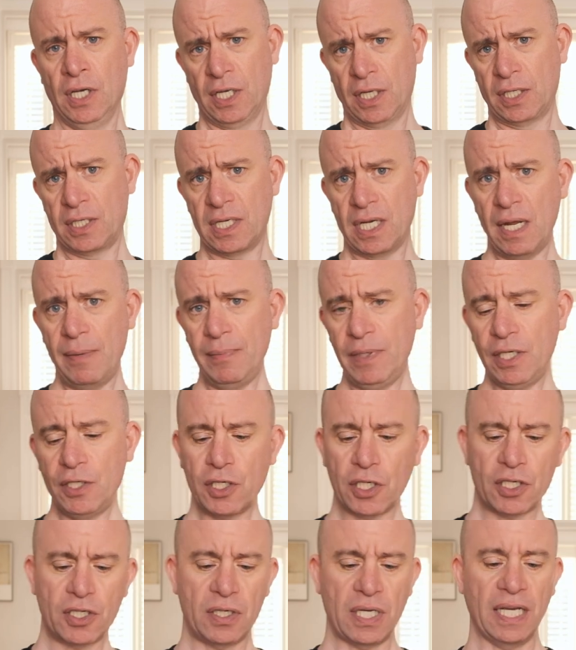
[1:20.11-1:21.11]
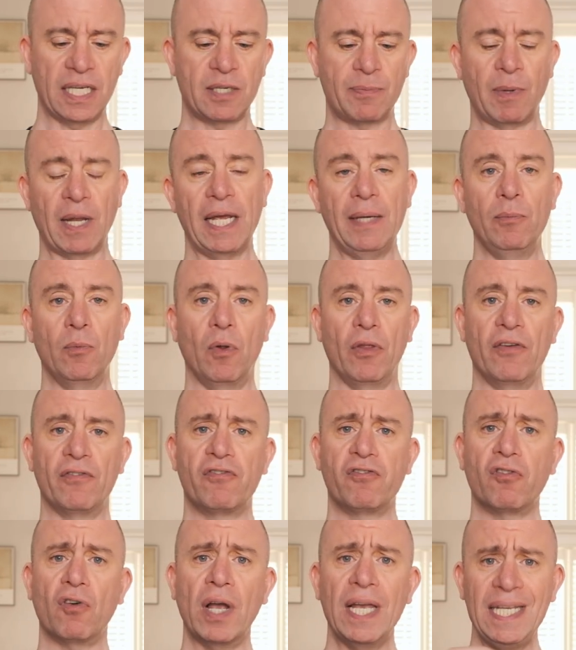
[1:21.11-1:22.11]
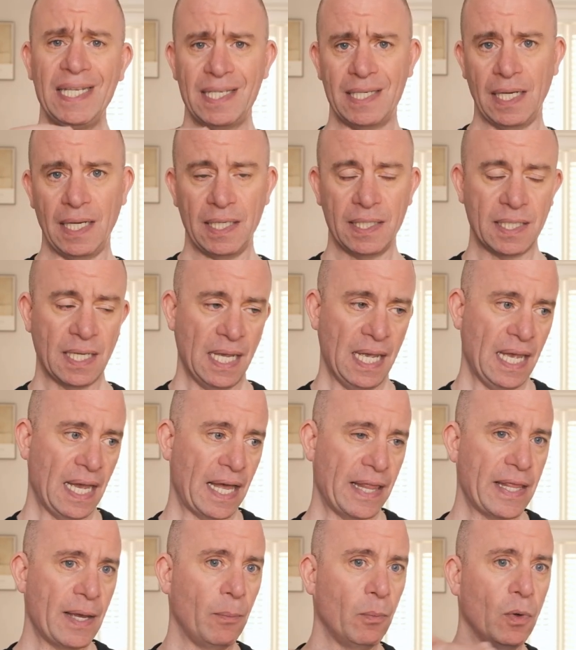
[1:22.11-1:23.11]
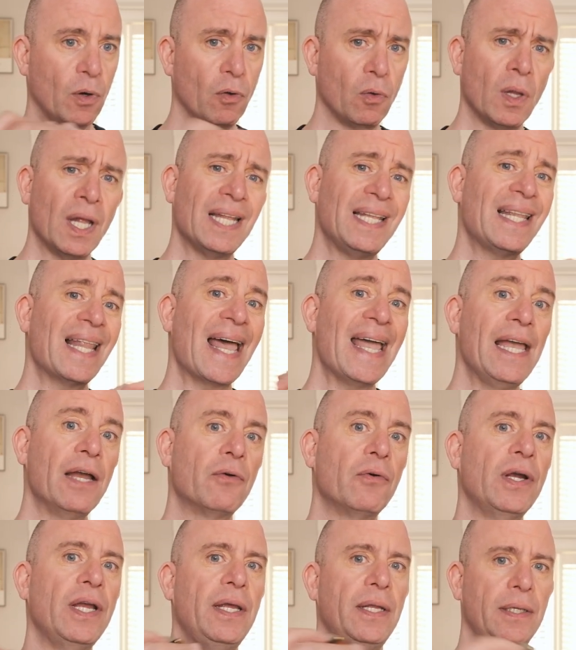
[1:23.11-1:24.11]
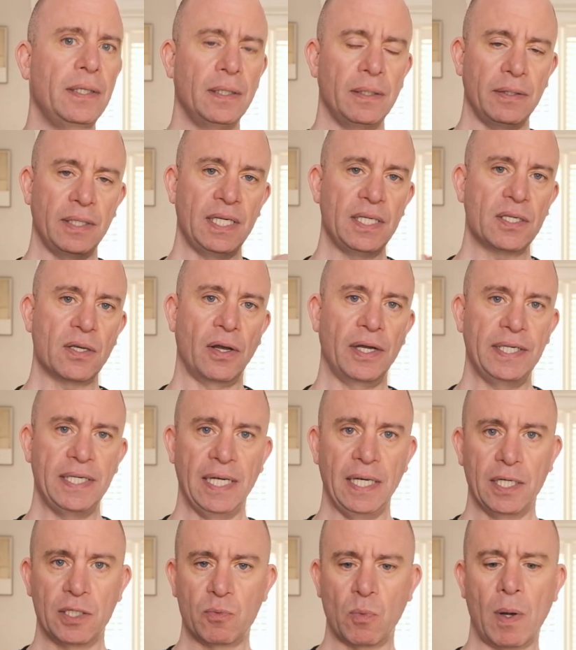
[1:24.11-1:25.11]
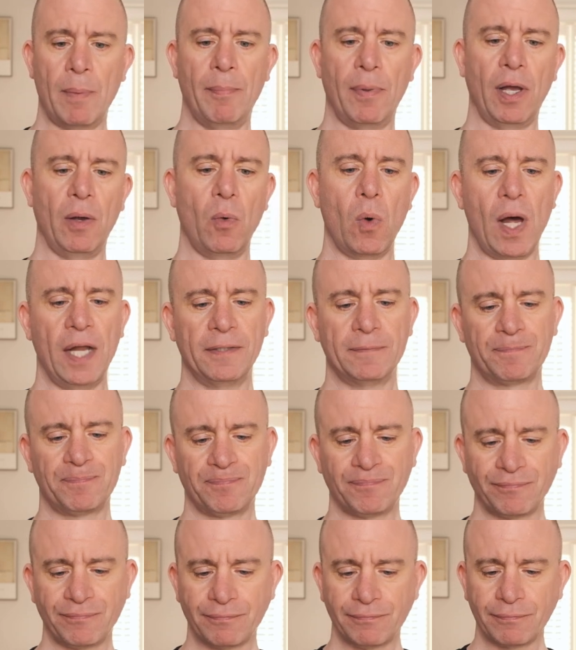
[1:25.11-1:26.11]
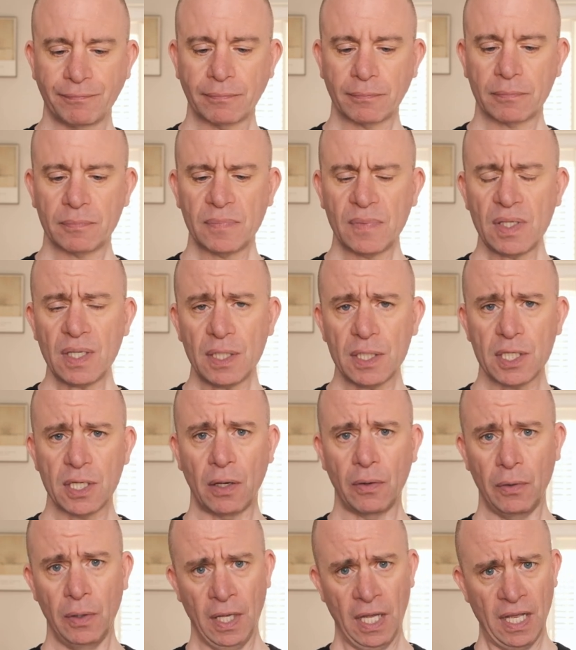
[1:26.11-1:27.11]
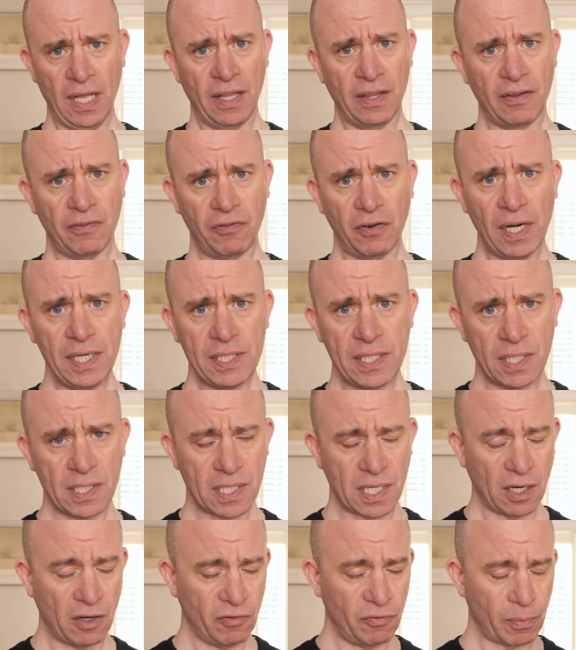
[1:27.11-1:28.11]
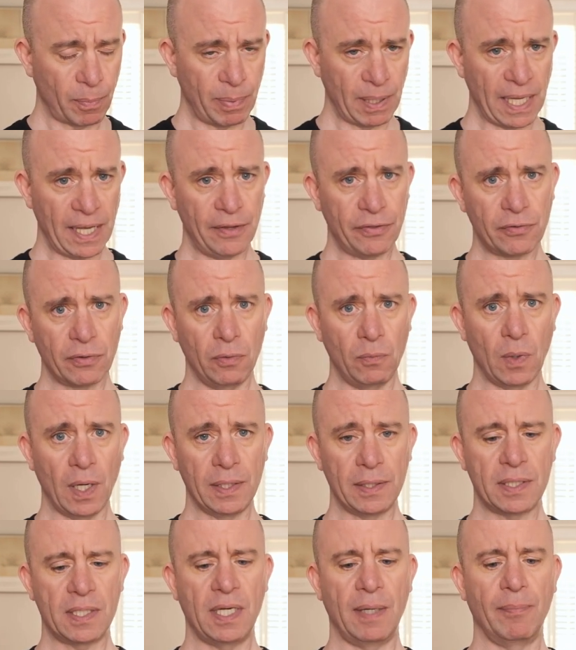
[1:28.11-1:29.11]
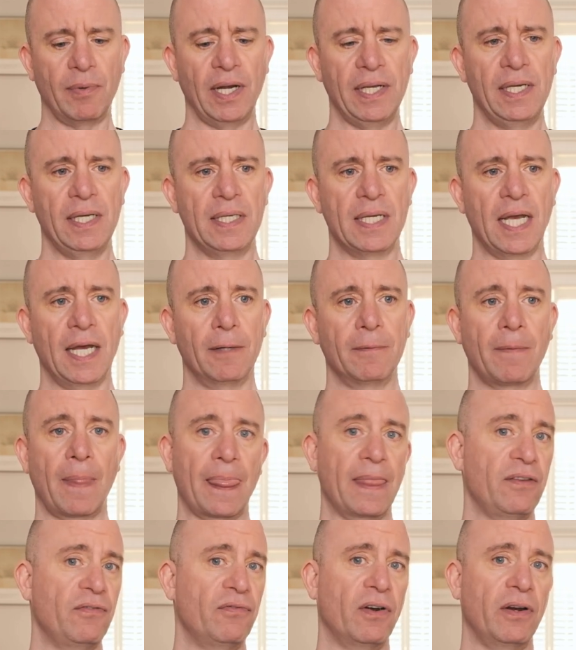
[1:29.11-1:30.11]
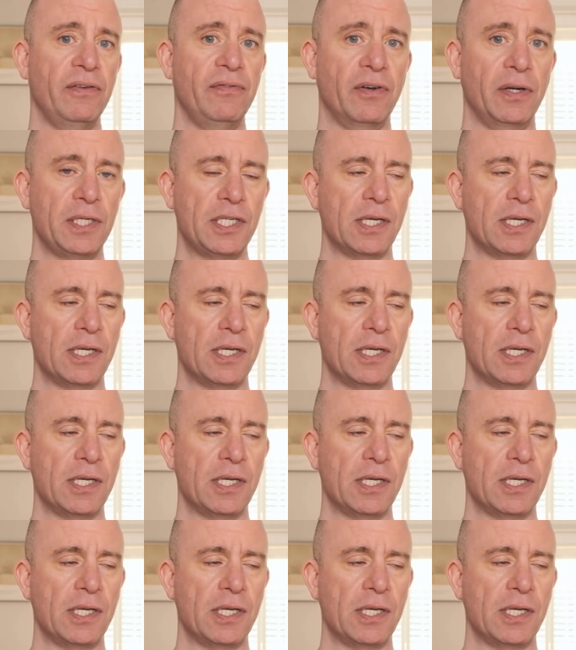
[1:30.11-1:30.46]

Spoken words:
So let me just explain what the phrase is, and then we'll layer in these ideas one by one. So the phrase itself, we'll play it through once and then break it down. It's very, very